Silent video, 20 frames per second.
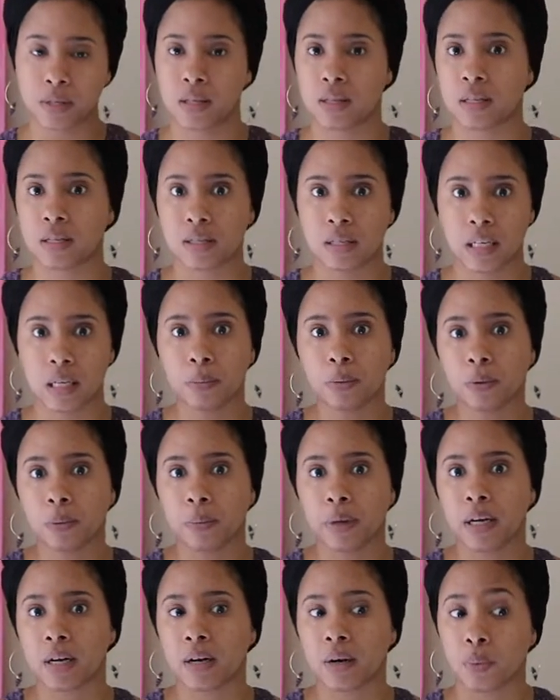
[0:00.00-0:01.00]
and these Hebrew
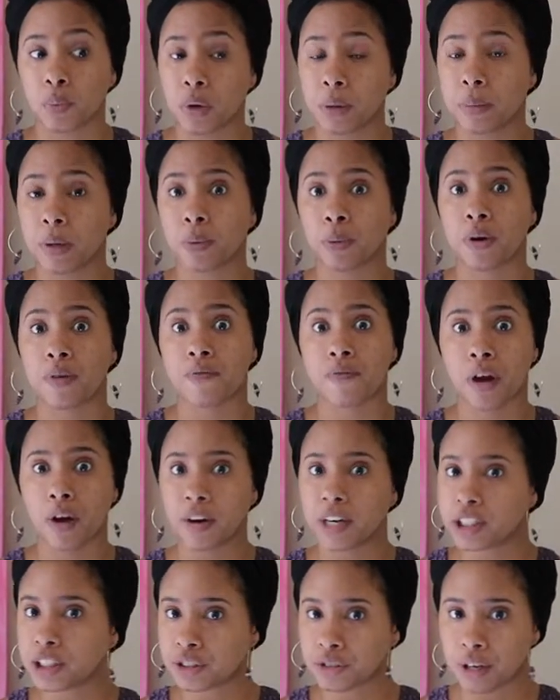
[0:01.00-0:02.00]
men and women were
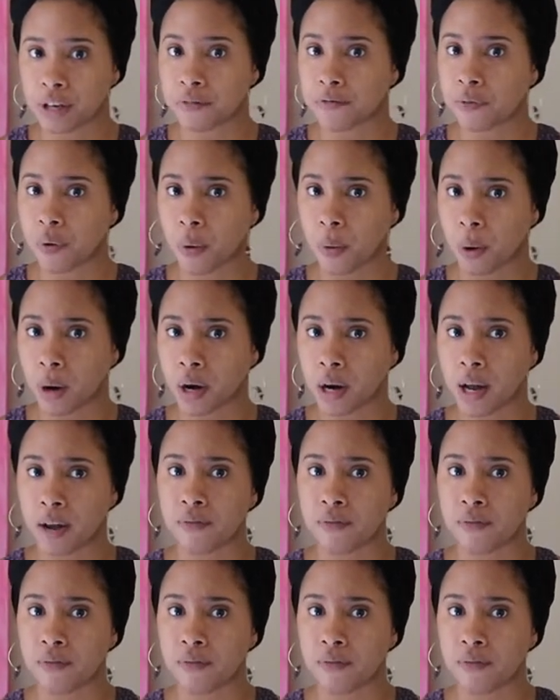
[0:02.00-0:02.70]
very straightforward